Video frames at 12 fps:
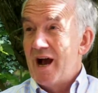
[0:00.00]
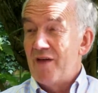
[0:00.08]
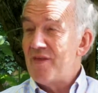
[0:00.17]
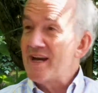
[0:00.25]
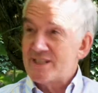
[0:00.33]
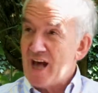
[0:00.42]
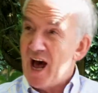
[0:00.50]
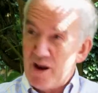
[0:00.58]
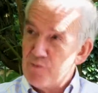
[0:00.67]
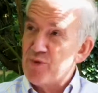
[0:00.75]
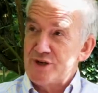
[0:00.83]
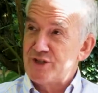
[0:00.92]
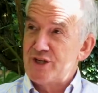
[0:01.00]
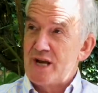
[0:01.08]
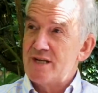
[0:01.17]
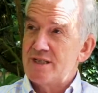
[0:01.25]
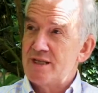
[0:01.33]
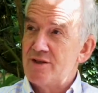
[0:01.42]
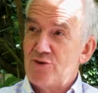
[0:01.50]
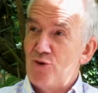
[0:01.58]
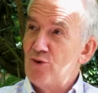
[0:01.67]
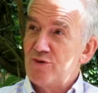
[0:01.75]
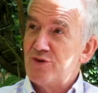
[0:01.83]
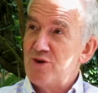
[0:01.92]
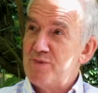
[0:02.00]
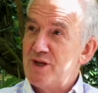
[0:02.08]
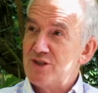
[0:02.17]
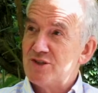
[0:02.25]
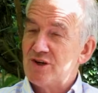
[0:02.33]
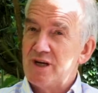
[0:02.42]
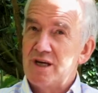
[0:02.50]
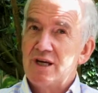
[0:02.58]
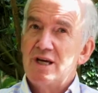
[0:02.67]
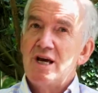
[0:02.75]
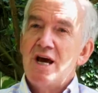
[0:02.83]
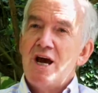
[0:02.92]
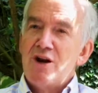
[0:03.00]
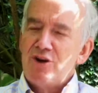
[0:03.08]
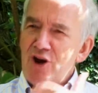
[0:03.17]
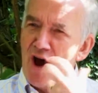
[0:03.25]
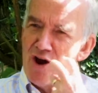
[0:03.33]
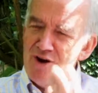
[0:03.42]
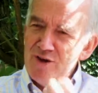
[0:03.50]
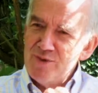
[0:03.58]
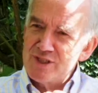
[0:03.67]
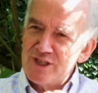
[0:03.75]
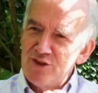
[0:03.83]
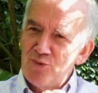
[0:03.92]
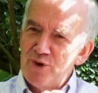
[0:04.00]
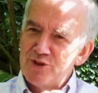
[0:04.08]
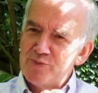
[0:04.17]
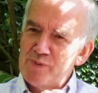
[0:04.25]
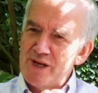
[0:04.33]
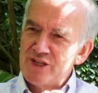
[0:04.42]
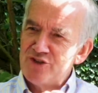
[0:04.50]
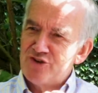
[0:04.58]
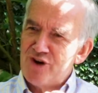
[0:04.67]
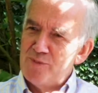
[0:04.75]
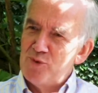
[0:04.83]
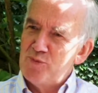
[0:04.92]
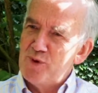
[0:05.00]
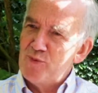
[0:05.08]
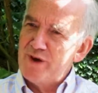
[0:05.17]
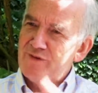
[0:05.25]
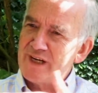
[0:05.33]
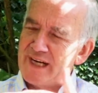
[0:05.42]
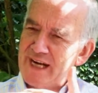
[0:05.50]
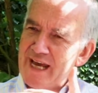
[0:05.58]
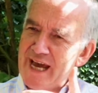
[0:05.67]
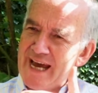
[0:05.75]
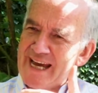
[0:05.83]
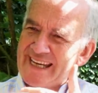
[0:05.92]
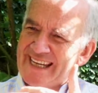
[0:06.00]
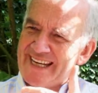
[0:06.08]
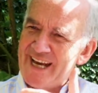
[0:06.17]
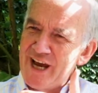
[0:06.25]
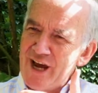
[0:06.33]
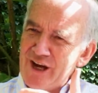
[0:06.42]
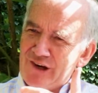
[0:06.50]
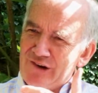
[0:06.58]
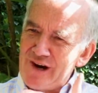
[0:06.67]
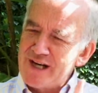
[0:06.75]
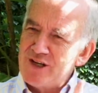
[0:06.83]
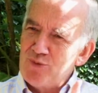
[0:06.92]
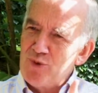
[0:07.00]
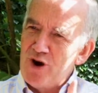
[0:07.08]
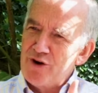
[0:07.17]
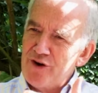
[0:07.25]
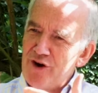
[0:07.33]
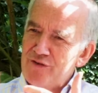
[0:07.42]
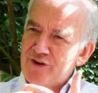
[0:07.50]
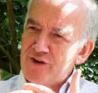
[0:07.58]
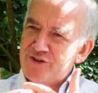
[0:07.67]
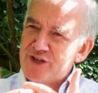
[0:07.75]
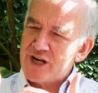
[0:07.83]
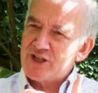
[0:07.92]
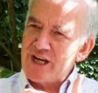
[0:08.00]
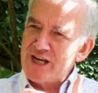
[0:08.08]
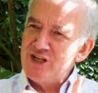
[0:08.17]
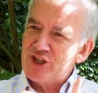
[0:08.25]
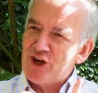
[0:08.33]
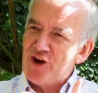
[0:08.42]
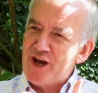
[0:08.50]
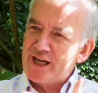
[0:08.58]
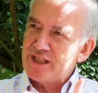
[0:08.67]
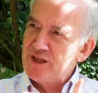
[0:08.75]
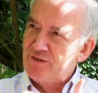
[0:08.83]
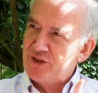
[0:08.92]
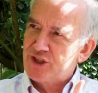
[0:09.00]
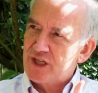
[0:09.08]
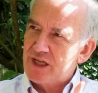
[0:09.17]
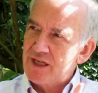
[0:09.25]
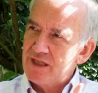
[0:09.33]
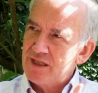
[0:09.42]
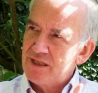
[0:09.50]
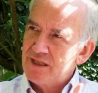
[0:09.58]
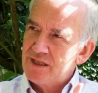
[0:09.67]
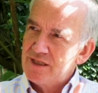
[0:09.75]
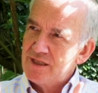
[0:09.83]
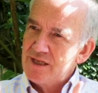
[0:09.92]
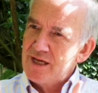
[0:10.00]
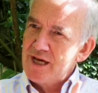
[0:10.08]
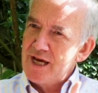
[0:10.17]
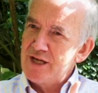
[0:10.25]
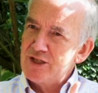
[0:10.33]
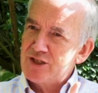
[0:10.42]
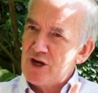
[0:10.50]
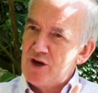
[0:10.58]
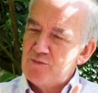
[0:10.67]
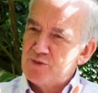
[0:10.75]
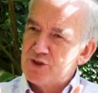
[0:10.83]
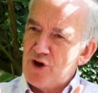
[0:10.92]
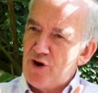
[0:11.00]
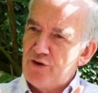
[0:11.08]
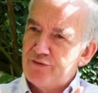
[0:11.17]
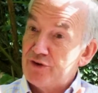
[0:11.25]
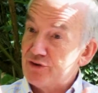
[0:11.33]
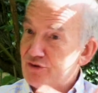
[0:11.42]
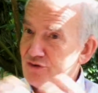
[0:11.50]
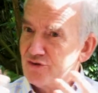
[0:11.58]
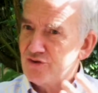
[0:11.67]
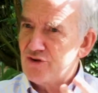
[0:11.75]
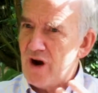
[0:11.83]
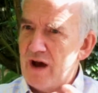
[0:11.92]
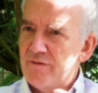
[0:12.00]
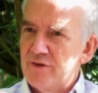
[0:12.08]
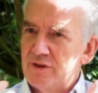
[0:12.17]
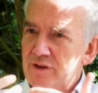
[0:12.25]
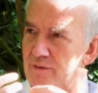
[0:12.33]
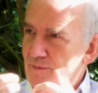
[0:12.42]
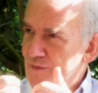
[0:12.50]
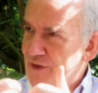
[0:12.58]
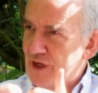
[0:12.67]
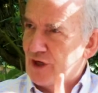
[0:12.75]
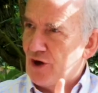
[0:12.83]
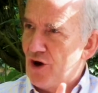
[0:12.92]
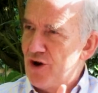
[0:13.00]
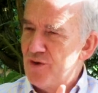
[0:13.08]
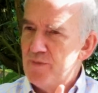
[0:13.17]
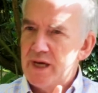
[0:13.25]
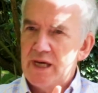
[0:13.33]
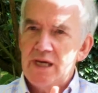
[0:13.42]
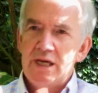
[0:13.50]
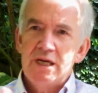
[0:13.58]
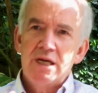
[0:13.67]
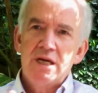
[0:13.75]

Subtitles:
And that is unprecedented in the whole of human history. Not only have we seen the world's population treble, but we've created a world of such interconnectivity in terms of travel, the economy,